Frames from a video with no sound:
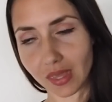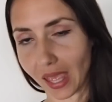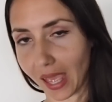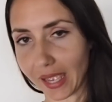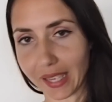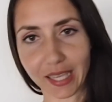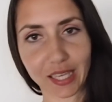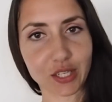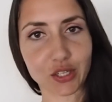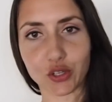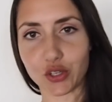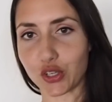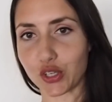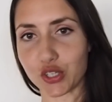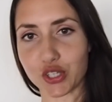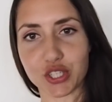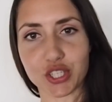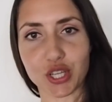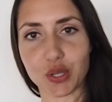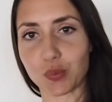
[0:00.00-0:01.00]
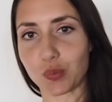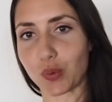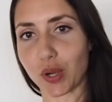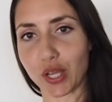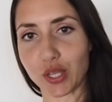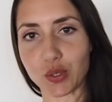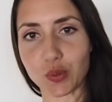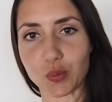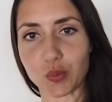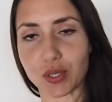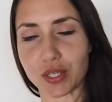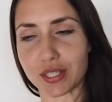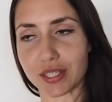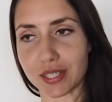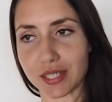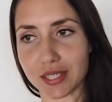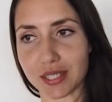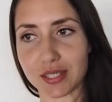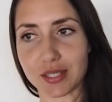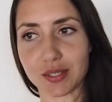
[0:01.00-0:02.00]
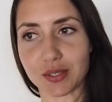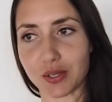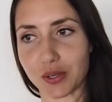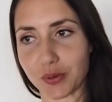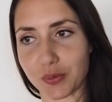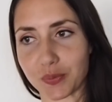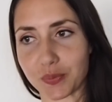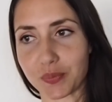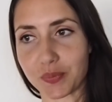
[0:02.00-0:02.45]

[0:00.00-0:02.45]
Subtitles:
I cannot understand why you want this. No.